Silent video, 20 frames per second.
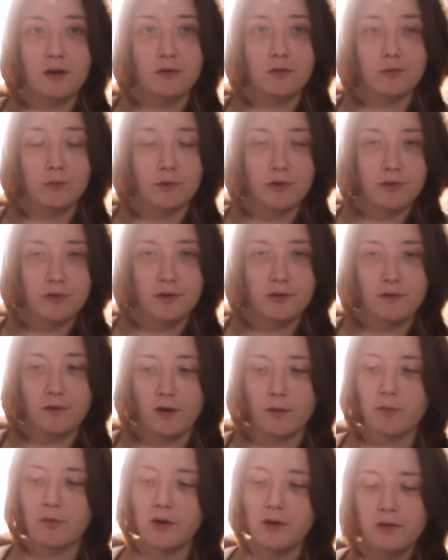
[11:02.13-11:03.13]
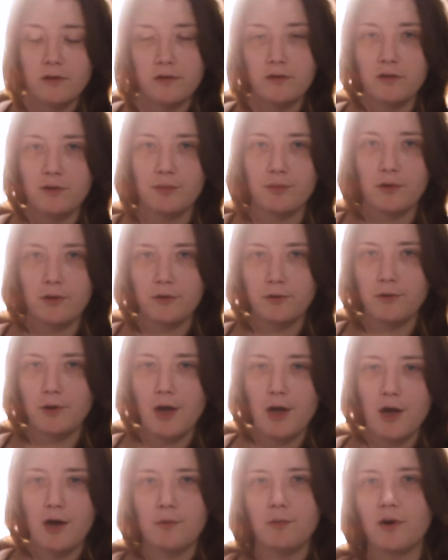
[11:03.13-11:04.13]
is worth it to upgrade the CPU,
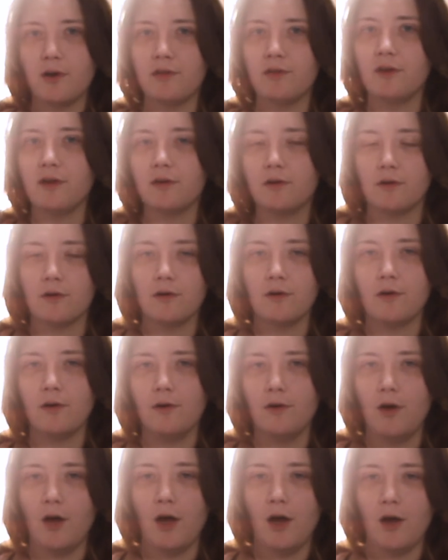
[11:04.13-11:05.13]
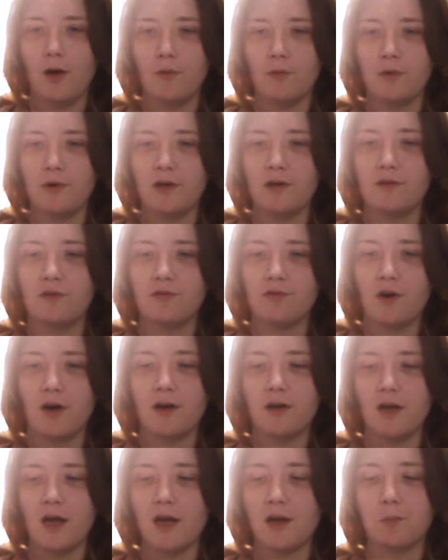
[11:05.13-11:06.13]
but I think we need to
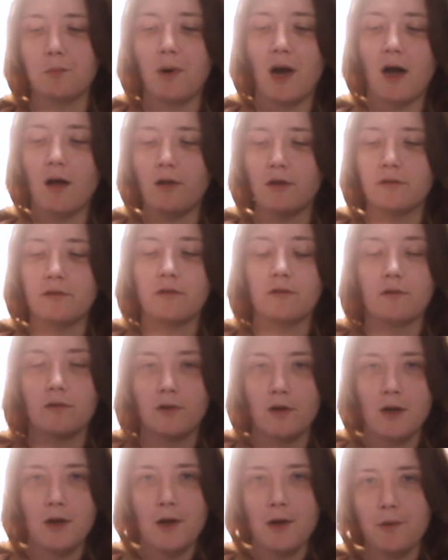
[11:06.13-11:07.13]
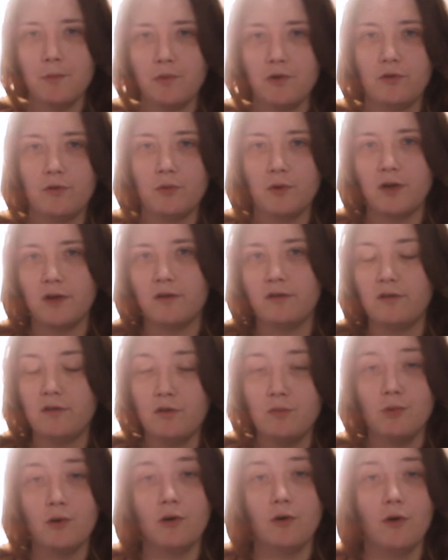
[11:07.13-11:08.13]
find a balance between
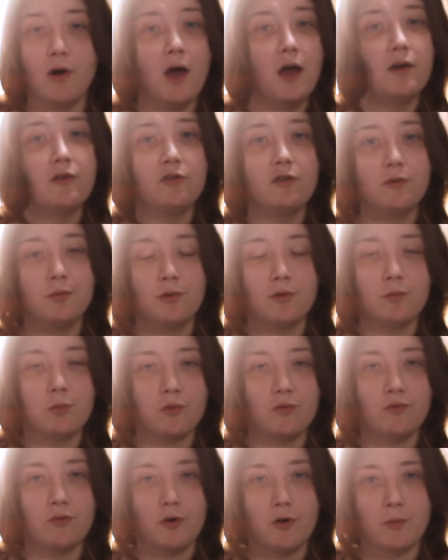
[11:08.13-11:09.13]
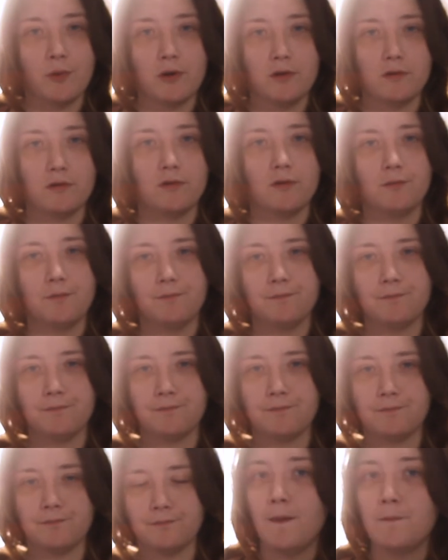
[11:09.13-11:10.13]
CPU and GPU performance.
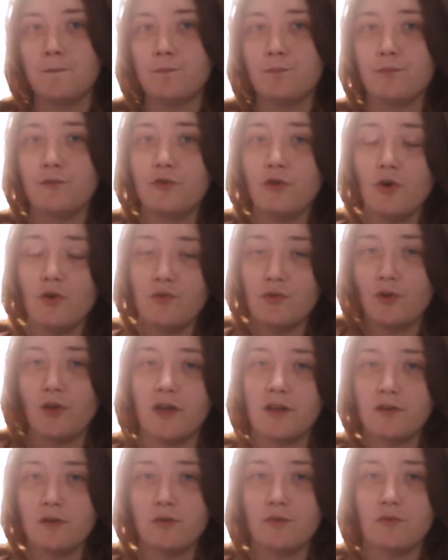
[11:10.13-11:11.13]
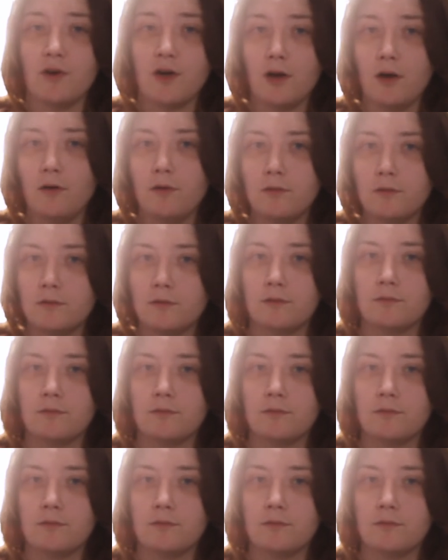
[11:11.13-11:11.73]
So if you like this video,